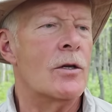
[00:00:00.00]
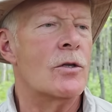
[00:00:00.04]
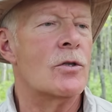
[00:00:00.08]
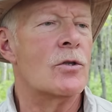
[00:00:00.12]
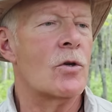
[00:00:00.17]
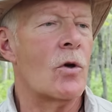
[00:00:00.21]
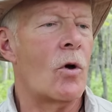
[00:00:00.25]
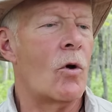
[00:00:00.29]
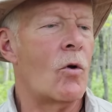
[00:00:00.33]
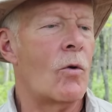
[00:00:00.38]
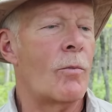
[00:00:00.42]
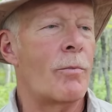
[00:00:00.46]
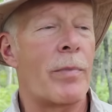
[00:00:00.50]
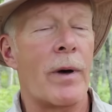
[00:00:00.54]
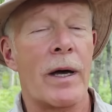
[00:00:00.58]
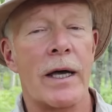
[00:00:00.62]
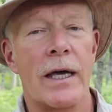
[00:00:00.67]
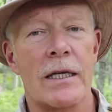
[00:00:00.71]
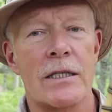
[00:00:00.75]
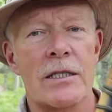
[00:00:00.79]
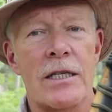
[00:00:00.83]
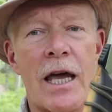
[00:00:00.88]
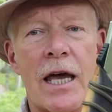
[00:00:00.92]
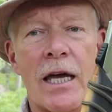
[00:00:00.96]
So
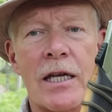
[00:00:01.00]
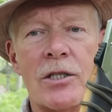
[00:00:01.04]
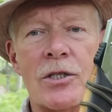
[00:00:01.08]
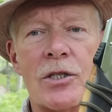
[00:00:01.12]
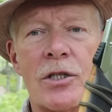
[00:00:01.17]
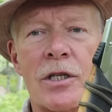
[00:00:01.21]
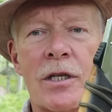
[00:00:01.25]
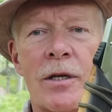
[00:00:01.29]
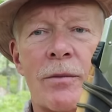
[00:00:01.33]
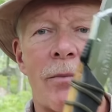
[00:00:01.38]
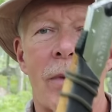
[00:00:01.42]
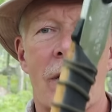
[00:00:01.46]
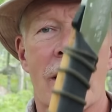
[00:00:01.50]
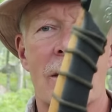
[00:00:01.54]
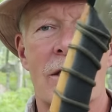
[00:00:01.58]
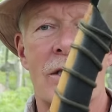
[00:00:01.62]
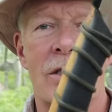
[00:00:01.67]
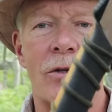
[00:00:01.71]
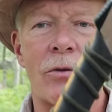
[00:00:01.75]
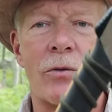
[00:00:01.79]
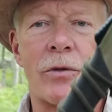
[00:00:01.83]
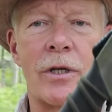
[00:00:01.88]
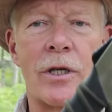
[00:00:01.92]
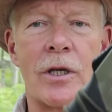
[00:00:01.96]
by attaching my
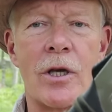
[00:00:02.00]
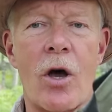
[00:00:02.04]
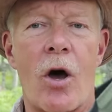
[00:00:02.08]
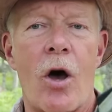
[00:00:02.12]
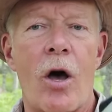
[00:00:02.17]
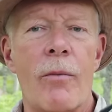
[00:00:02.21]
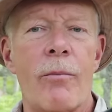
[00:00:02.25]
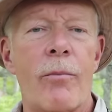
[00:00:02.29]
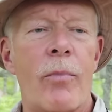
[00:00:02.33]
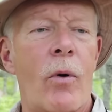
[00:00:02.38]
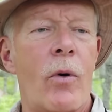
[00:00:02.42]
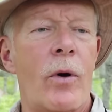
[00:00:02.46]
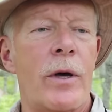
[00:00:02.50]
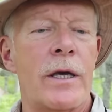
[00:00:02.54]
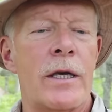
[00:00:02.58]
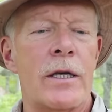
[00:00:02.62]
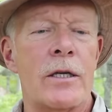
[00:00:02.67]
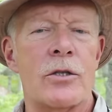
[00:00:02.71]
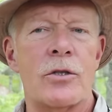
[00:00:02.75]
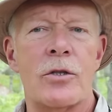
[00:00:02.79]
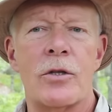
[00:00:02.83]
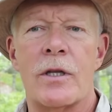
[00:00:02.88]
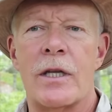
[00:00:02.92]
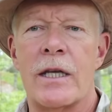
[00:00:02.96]
silky gomboy
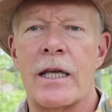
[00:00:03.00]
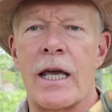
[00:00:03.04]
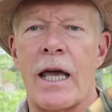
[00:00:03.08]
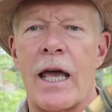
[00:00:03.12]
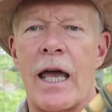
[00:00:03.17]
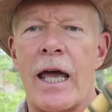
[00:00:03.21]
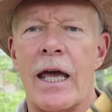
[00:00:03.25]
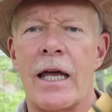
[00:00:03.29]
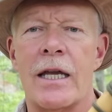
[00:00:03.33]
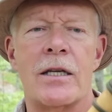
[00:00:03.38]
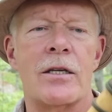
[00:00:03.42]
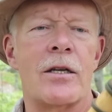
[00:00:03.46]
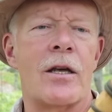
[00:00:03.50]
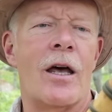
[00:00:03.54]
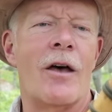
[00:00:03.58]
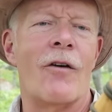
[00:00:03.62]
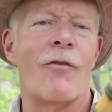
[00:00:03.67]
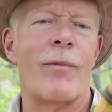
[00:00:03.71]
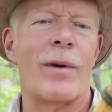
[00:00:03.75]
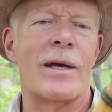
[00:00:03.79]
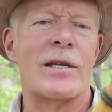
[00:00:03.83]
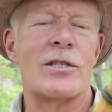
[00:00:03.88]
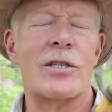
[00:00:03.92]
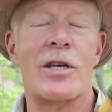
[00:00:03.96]
to the end
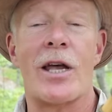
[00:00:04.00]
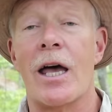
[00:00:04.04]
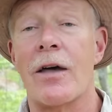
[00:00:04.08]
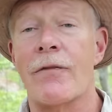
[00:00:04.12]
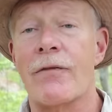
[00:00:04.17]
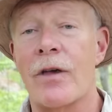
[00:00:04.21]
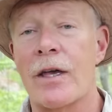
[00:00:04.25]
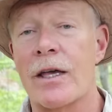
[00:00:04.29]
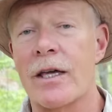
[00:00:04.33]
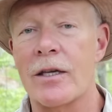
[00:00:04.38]
of my staff,